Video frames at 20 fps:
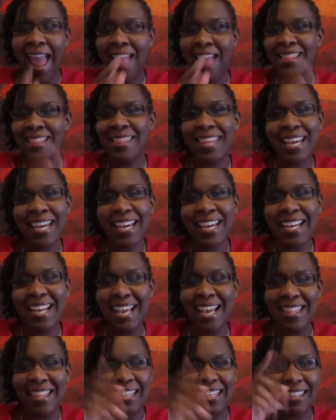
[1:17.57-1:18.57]
And then
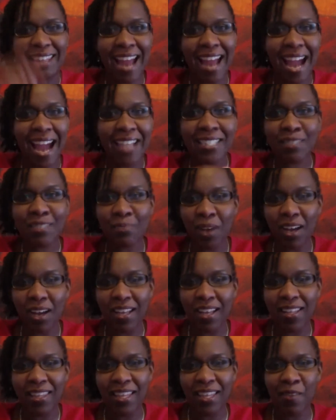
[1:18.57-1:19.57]
in the last
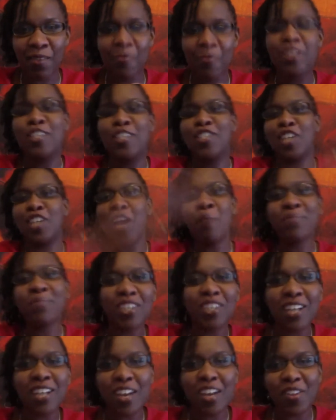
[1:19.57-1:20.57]
month, we jumped
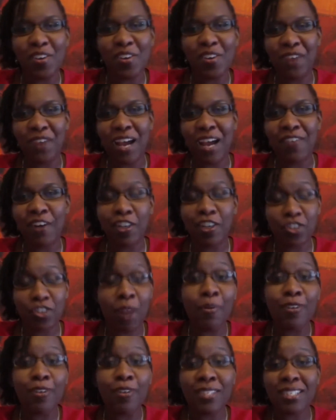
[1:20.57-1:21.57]
another 500,
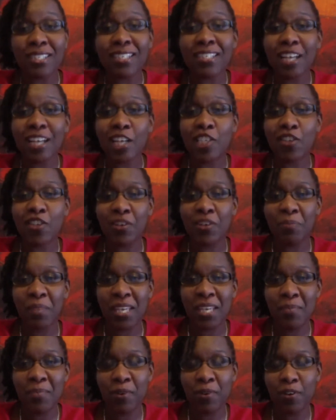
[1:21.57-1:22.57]
almost 600
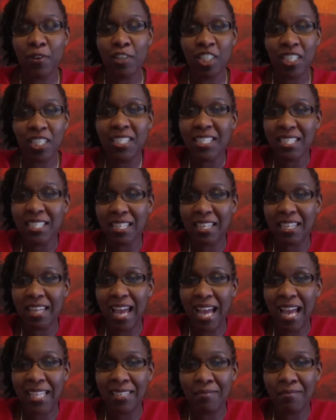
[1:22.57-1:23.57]
people just in the
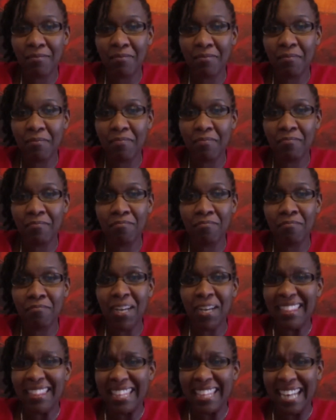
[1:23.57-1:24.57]
last
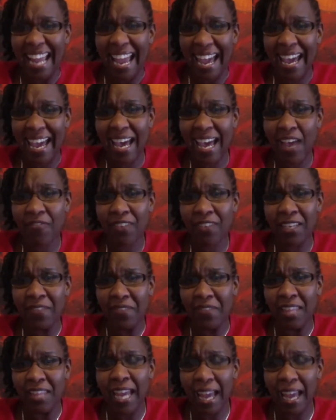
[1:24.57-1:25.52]
month and a half. If that.